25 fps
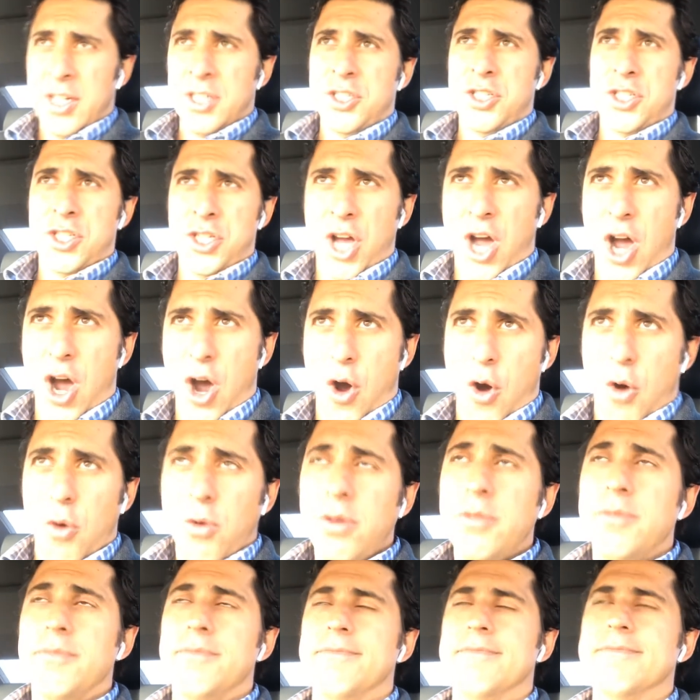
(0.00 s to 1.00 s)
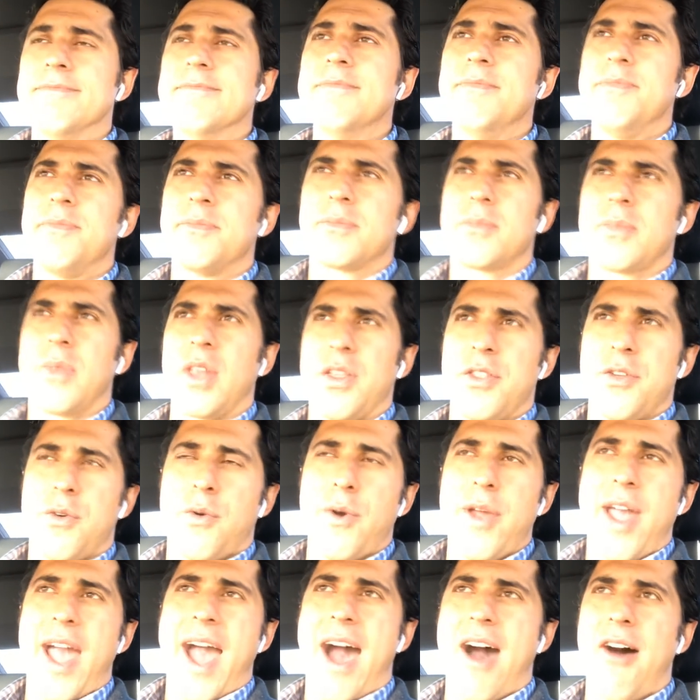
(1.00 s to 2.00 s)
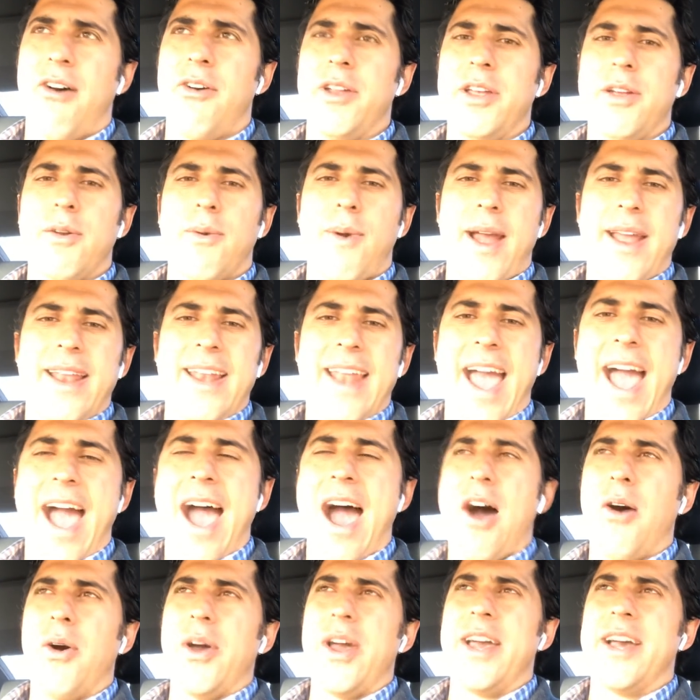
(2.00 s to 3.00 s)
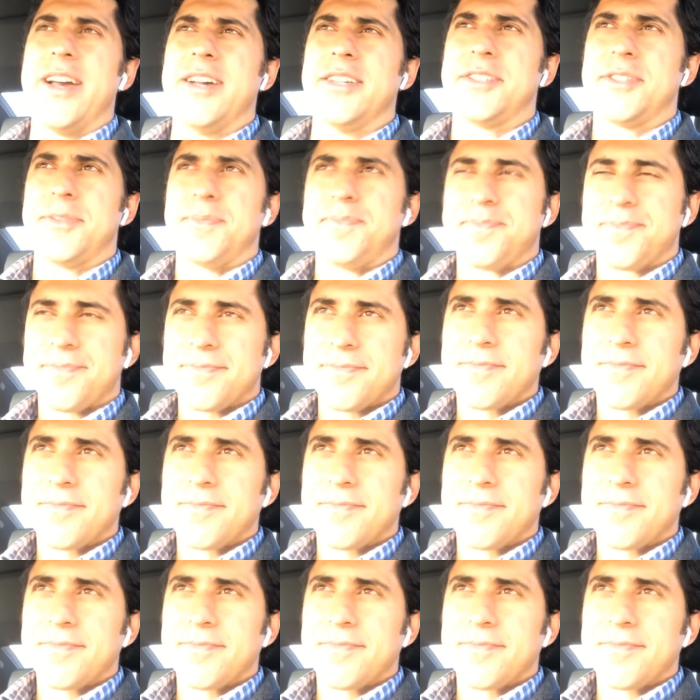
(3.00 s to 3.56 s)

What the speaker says: So the reality right now is